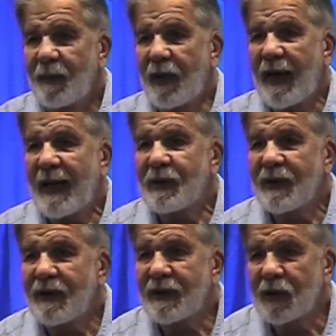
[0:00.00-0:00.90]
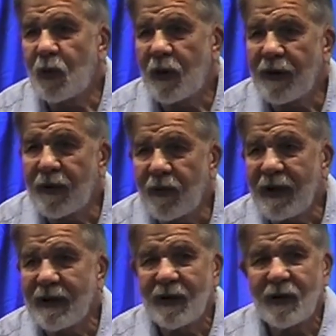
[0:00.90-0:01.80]
Perhaps this is one of the
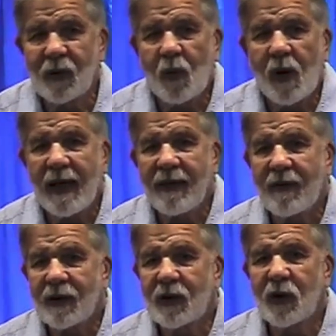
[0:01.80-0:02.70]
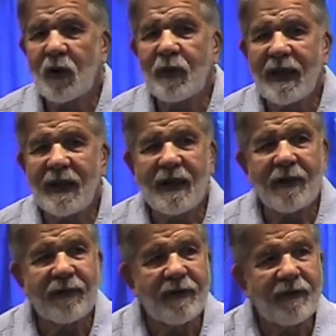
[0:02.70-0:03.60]
reasons why there are so many
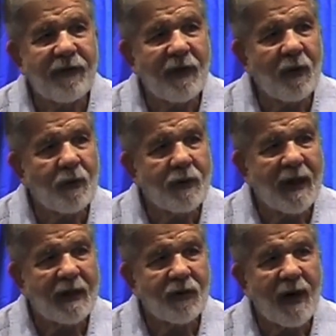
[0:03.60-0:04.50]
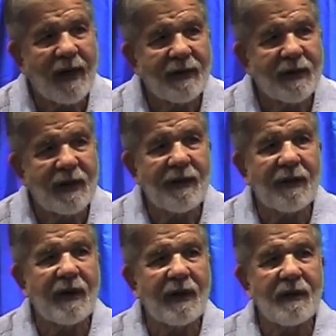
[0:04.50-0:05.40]
different views that try to see
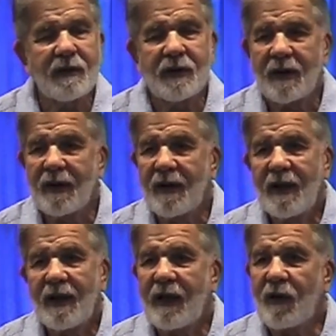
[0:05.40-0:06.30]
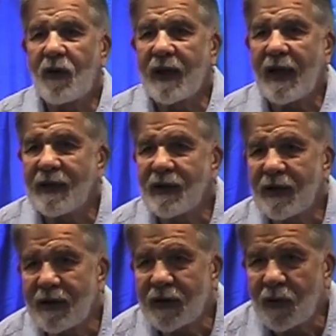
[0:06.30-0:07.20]
things in all kinds
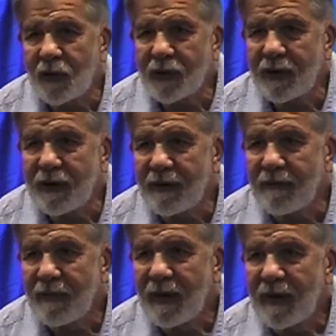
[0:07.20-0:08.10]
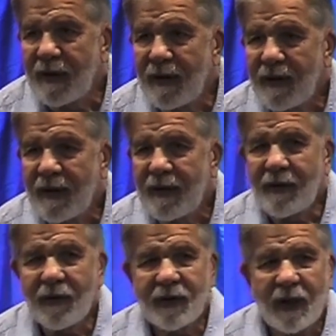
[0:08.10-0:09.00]
of distortion.
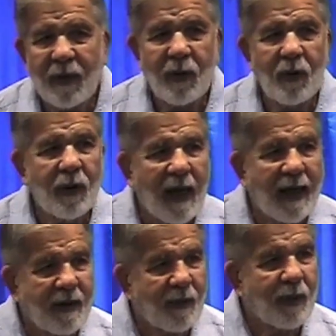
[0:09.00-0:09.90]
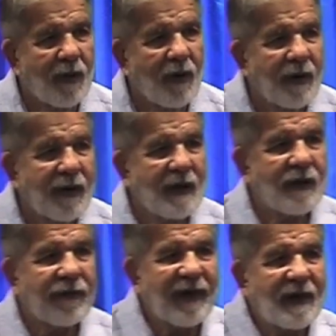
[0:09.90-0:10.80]
There are some who would like to put all
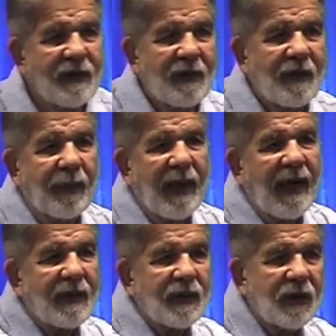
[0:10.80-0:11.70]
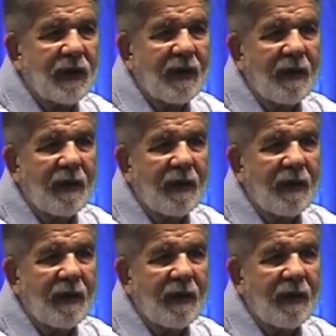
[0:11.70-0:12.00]
these events in the past.